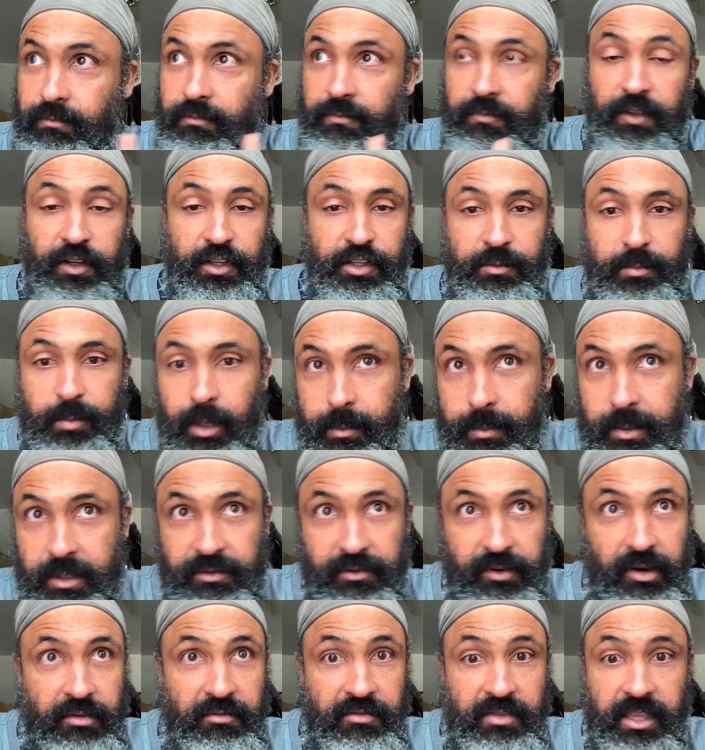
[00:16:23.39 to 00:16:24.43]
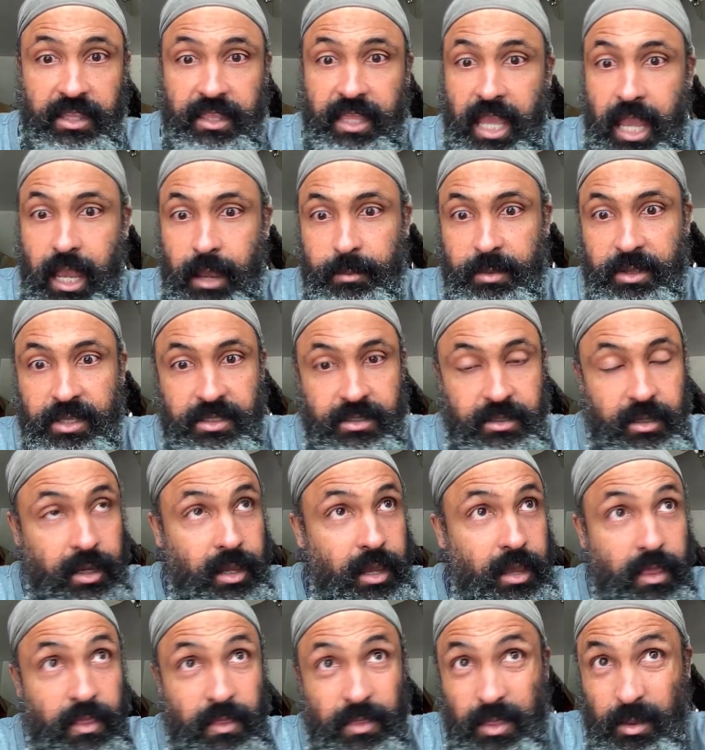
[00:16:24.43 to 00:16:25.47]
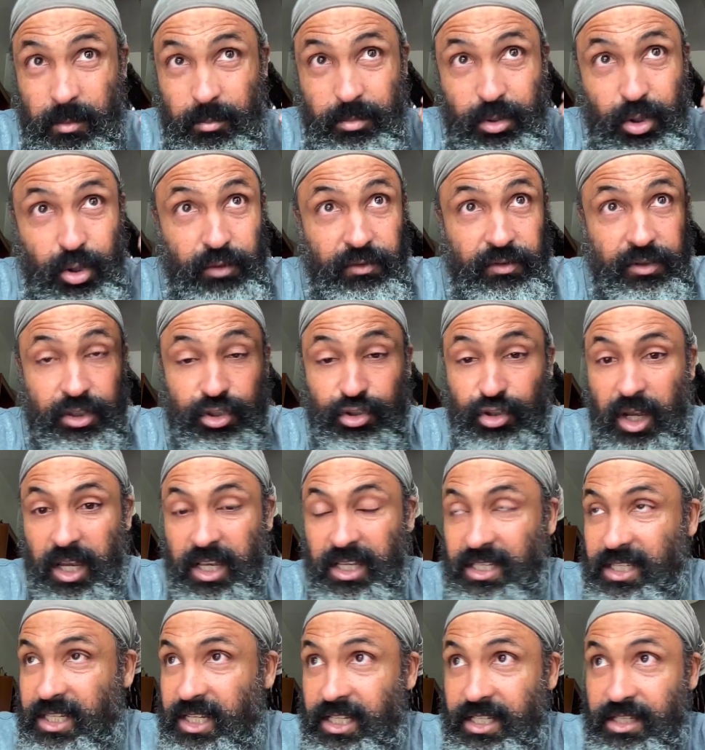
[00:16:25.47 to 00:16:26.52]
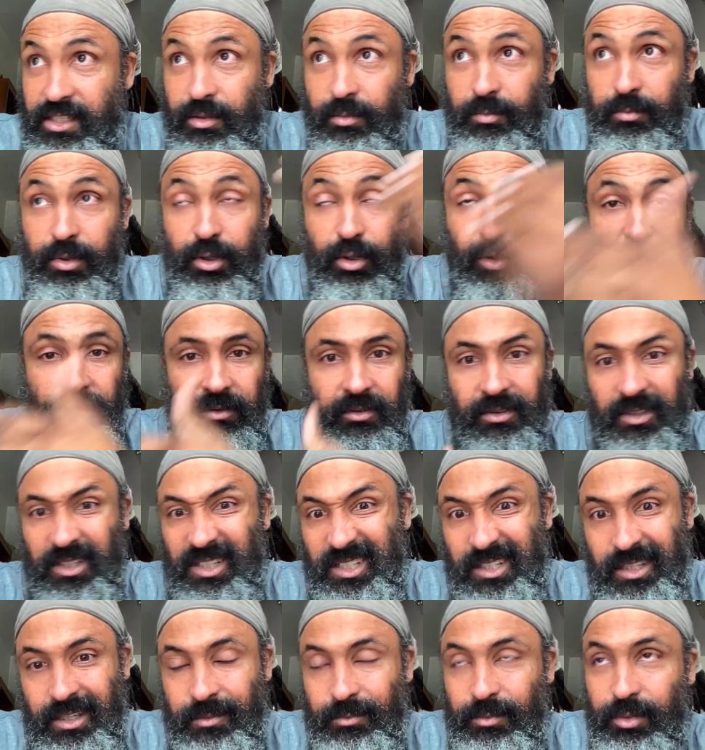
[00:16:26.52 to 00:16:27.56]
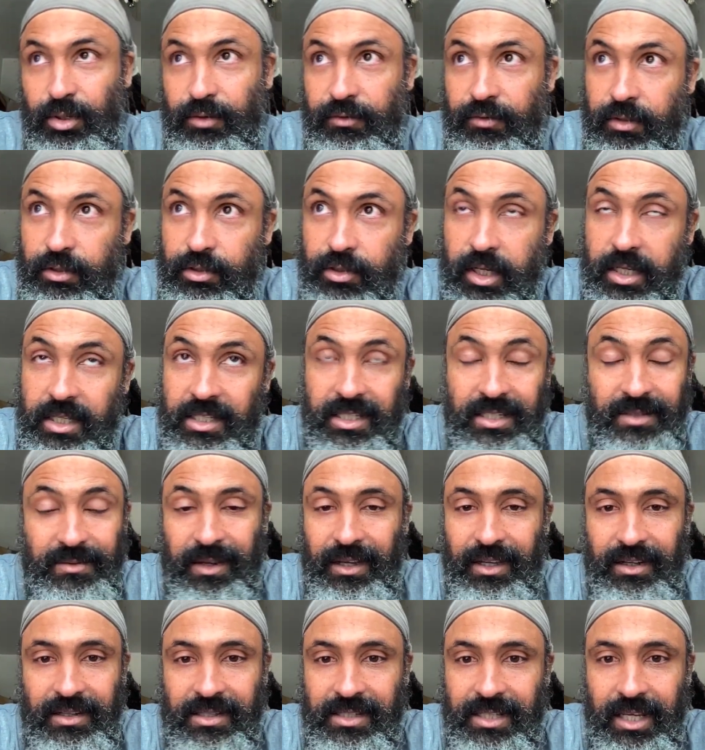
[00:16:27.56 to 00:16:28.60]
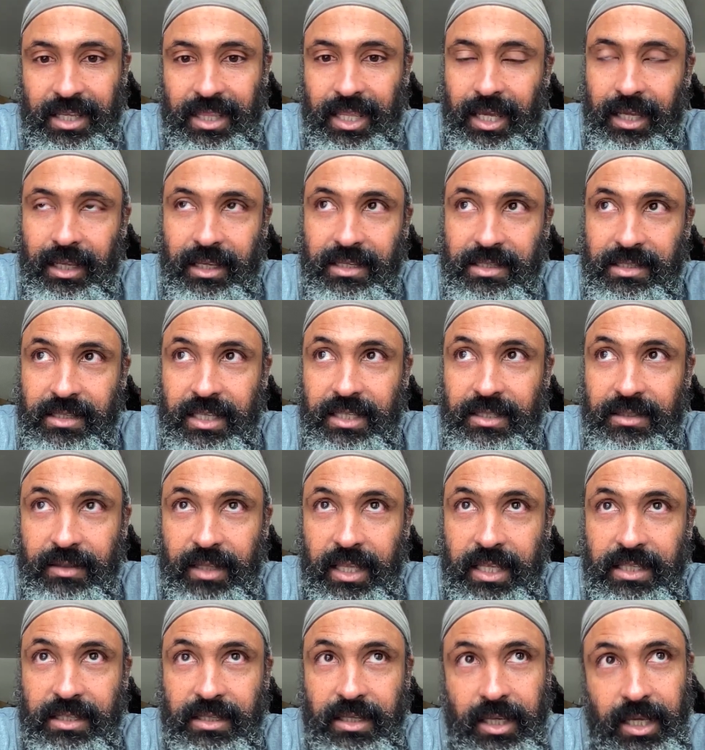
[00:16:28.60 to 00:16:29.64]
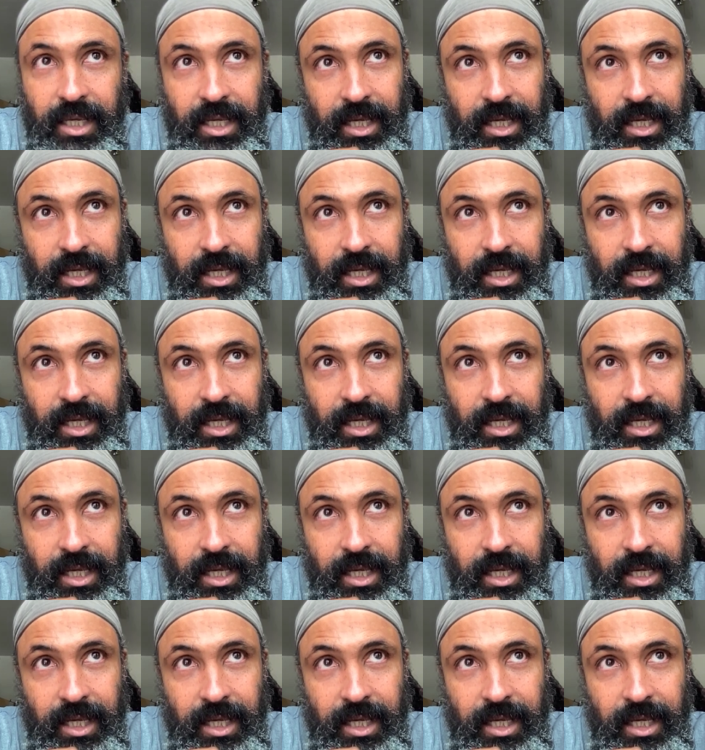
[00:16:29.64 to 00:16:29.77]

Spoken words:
There's a purpose for everything that happens. The beautiful atrocities, the beautiful atrocities. I'm not going to say that because that's